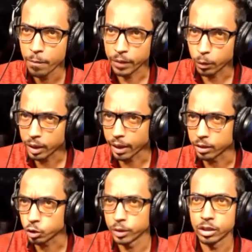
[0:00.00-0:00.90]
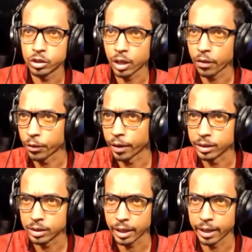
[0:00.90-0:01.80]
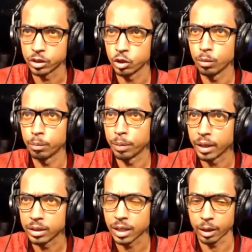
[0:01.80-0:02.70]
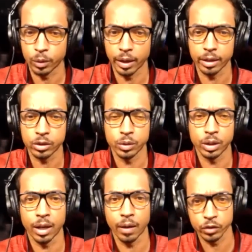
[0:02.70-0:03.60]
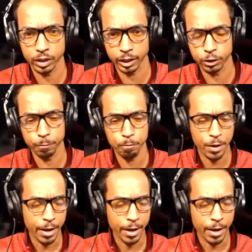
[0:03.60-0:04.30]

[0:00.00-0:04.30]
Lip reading: that we can't treat each other as human beings like we ought to in the conversation.